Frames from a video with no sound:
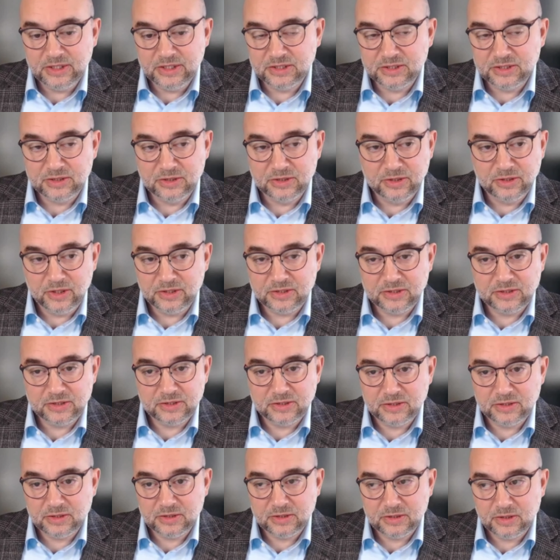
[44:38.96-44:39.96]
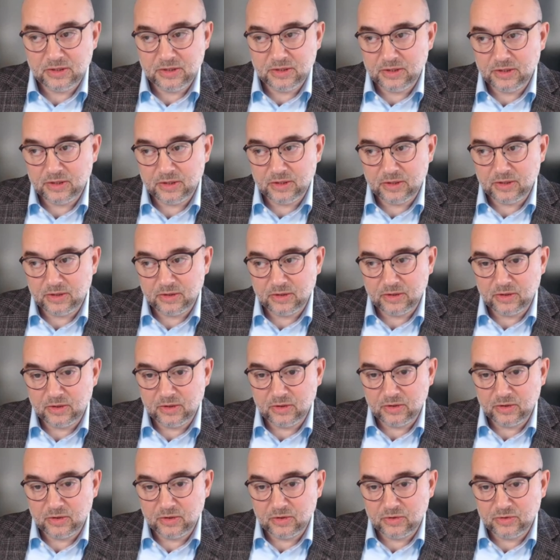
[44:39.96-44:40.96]
is not
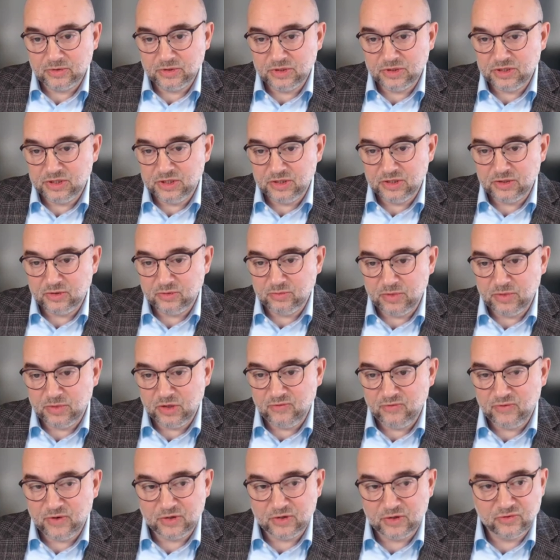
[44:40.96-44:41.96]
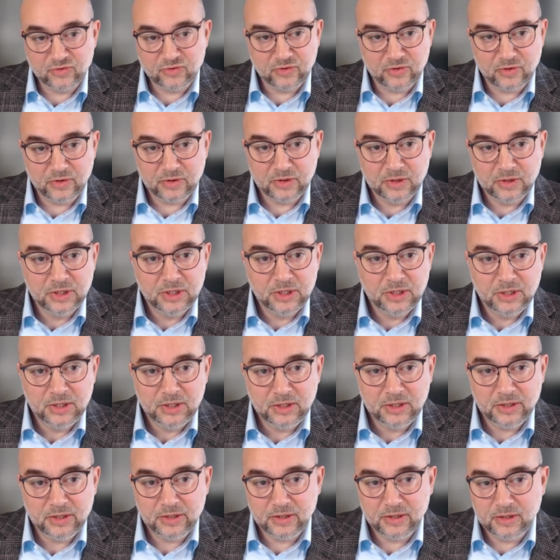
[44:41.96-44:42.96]
considered a manufacturer.
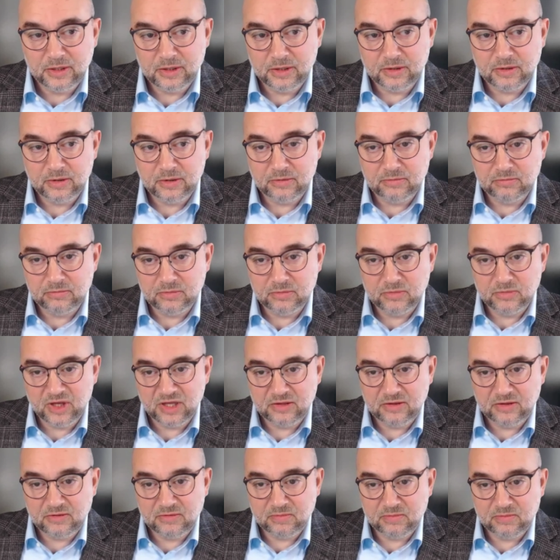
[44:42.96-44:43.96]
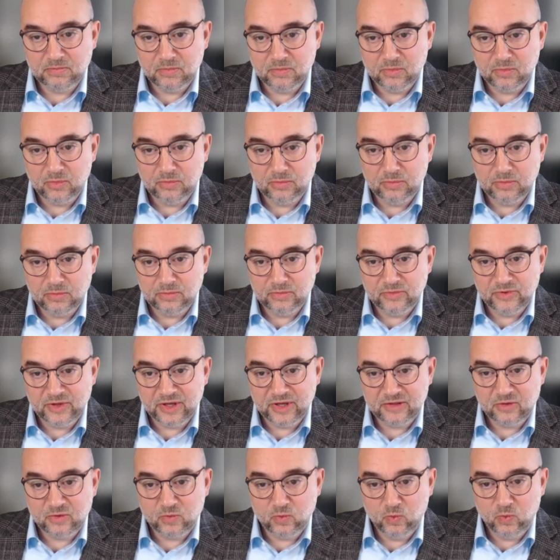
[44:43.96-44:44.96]
That's
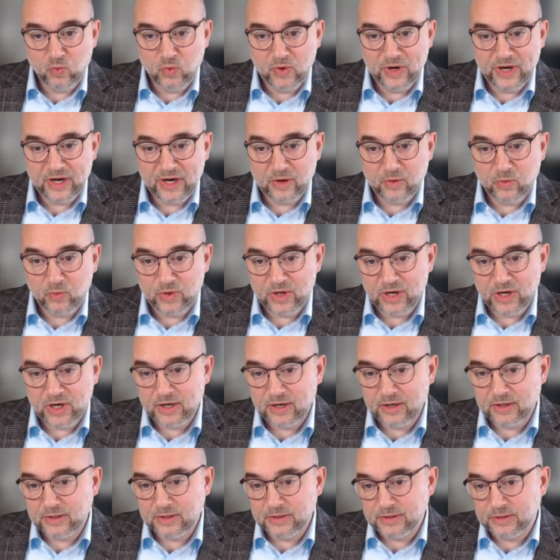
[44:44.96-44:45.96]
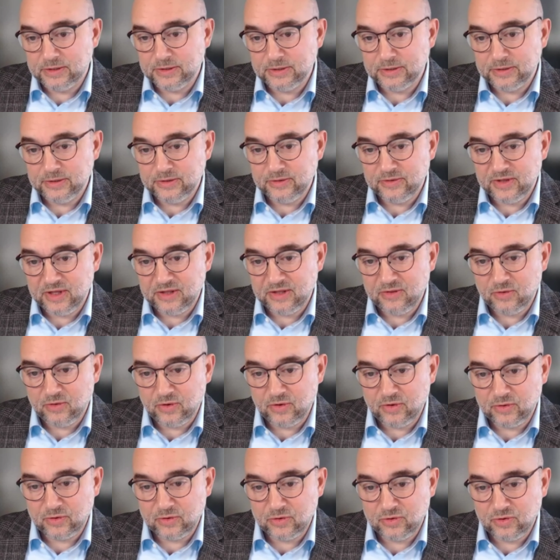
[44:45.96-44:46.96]
where we are.
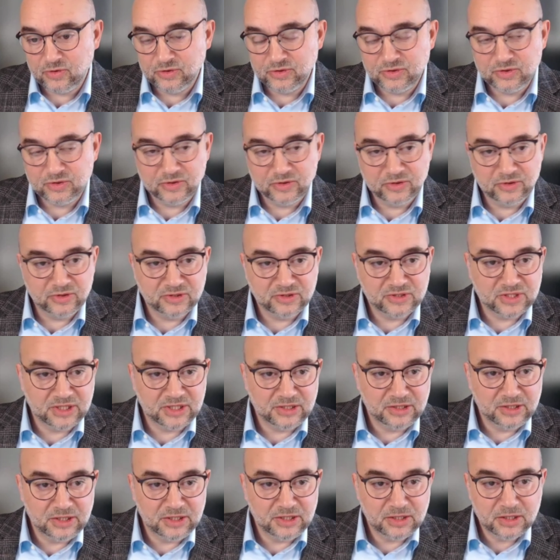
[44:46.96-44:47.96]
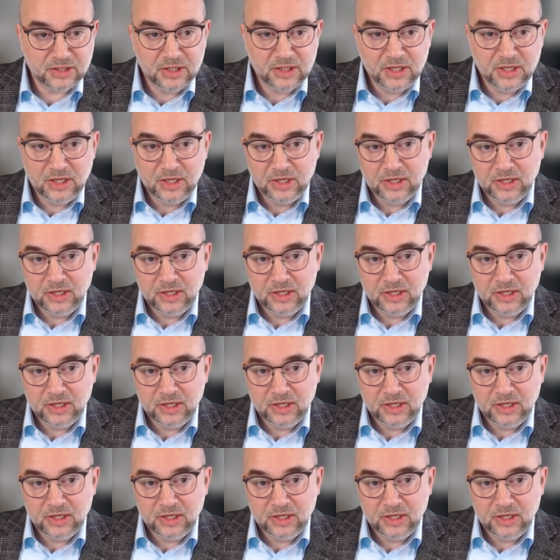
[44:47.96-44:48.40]
That's our current understanding,